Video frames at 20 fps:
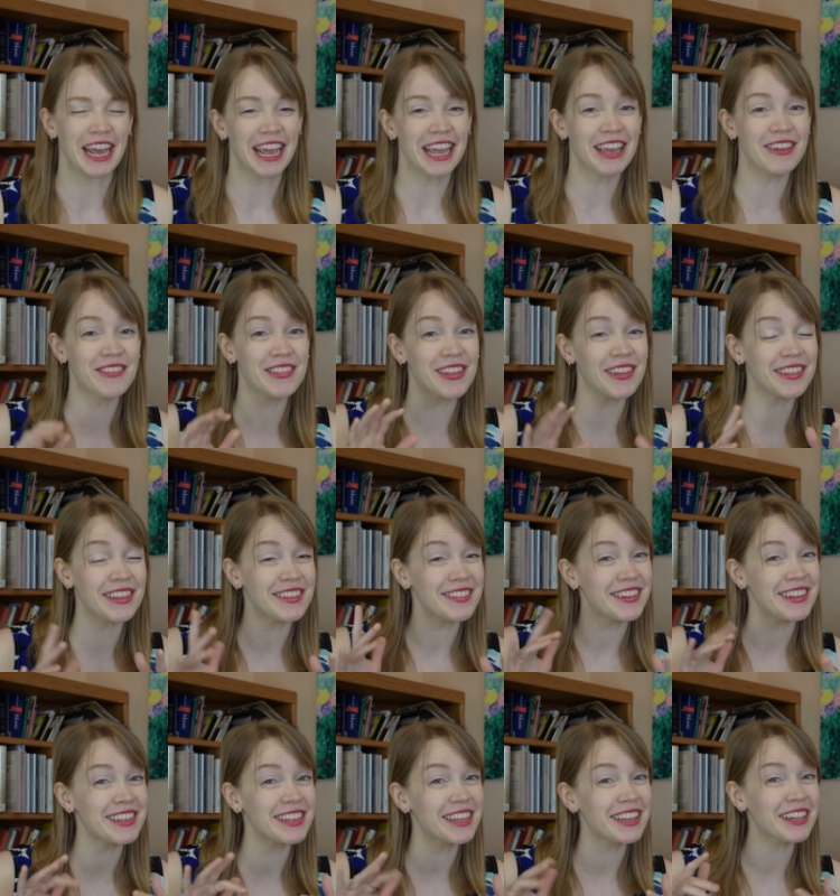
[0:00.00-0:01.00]
even though this
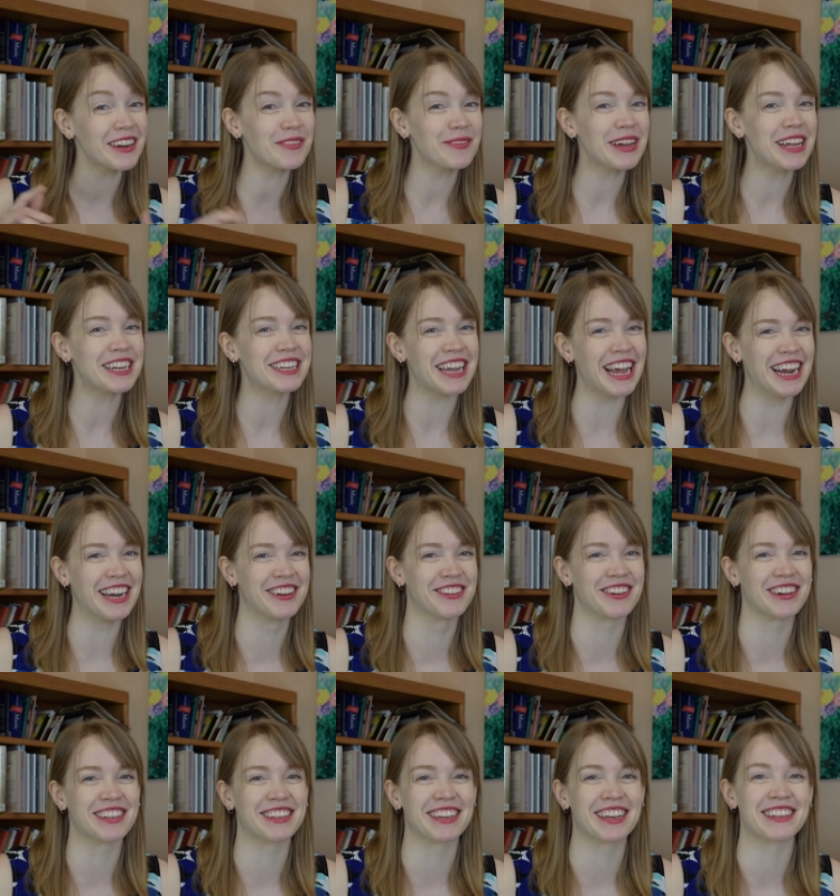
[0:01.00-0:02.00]
one's a little bit
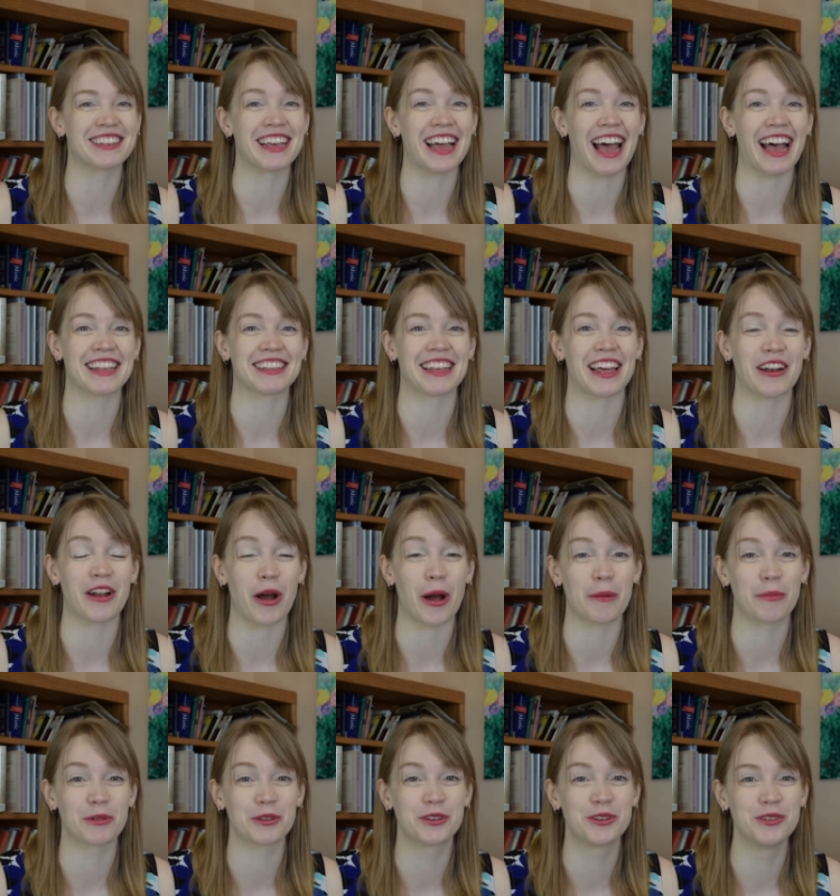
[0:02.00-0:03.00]
dangerous because it has that
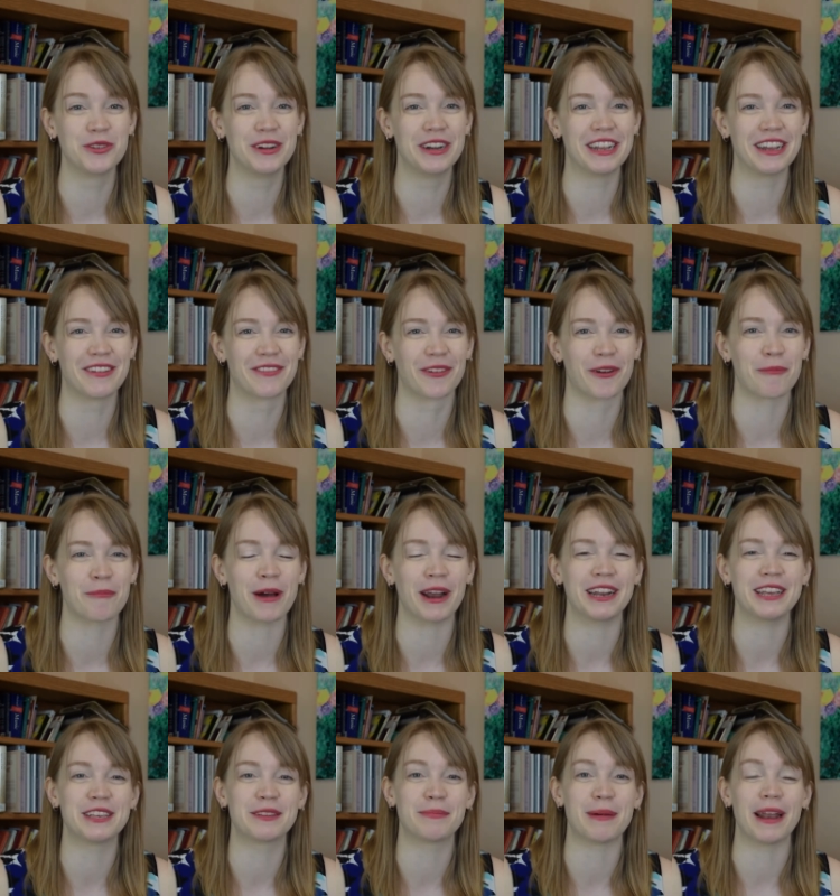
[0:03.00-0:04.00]
opportunity for
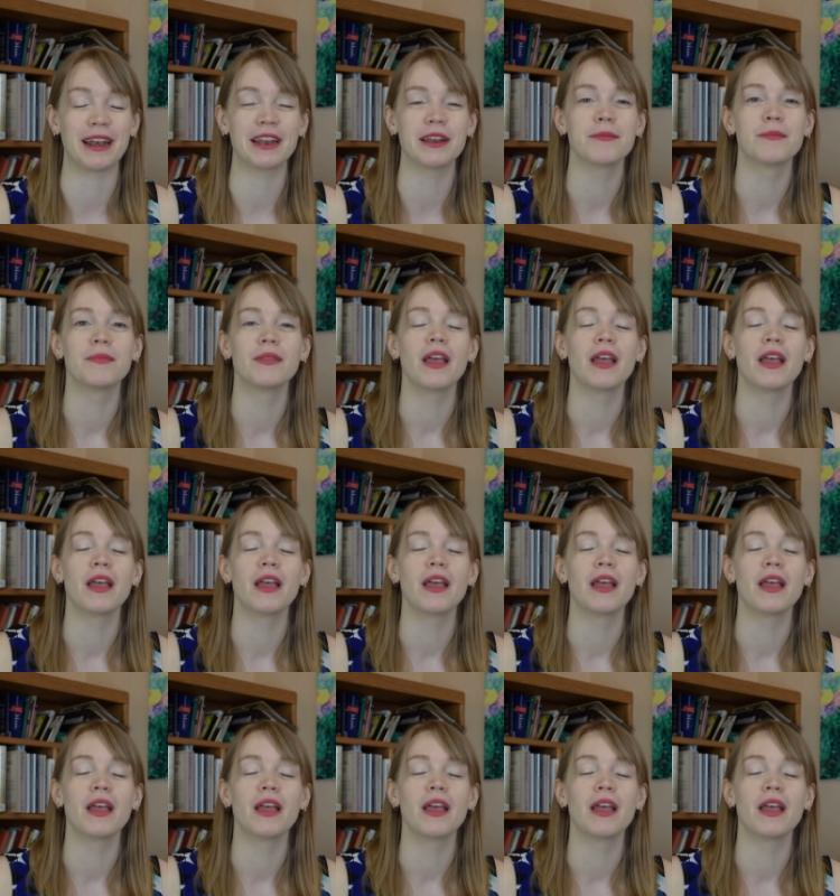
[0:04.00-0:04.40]
money spending.